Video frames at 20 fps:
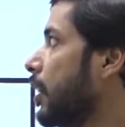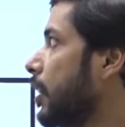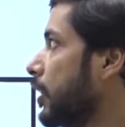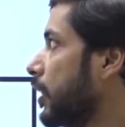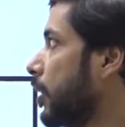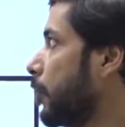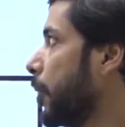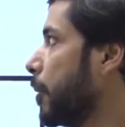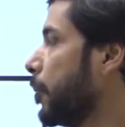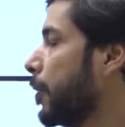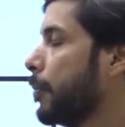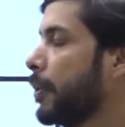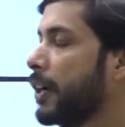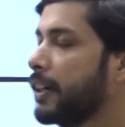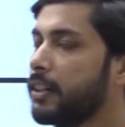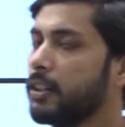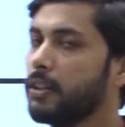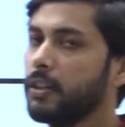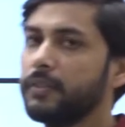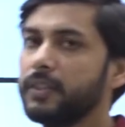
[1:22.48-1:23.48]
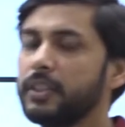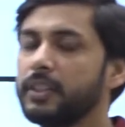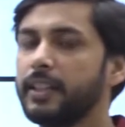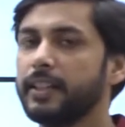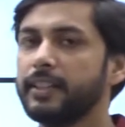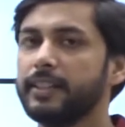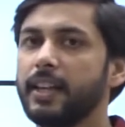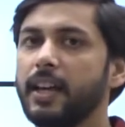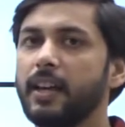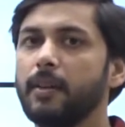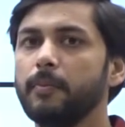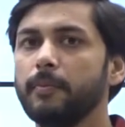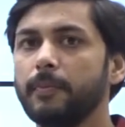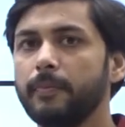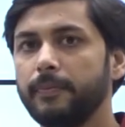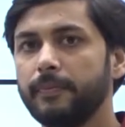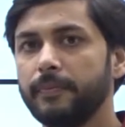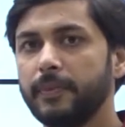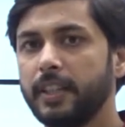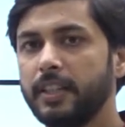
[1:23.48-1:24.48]
The paper pattern of this exam
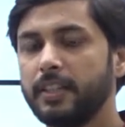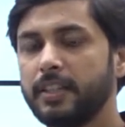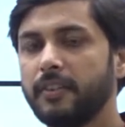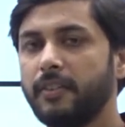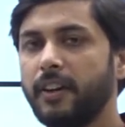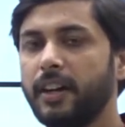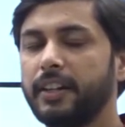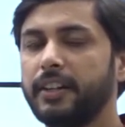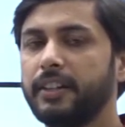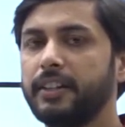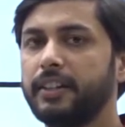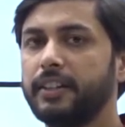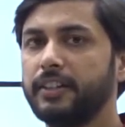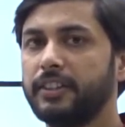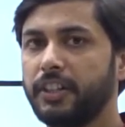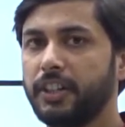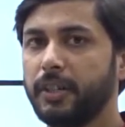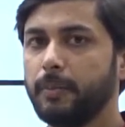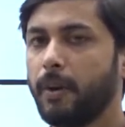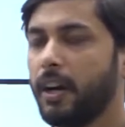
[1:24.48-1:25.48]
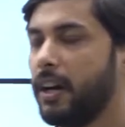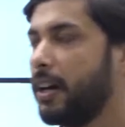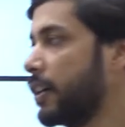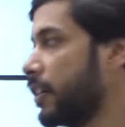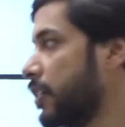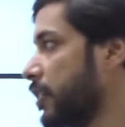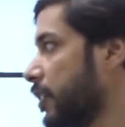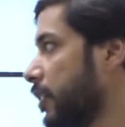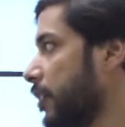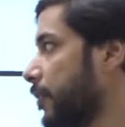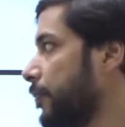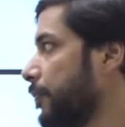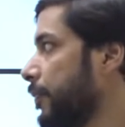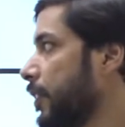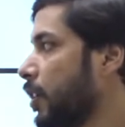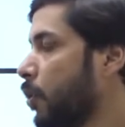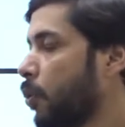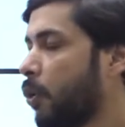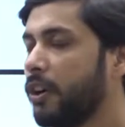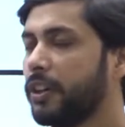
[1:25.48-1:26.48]
is divided in 3 parts:
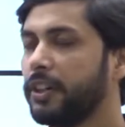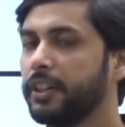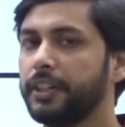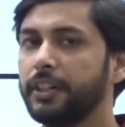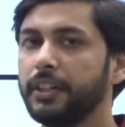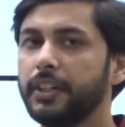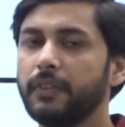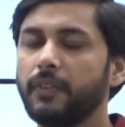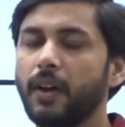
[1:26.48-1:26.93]
quantitative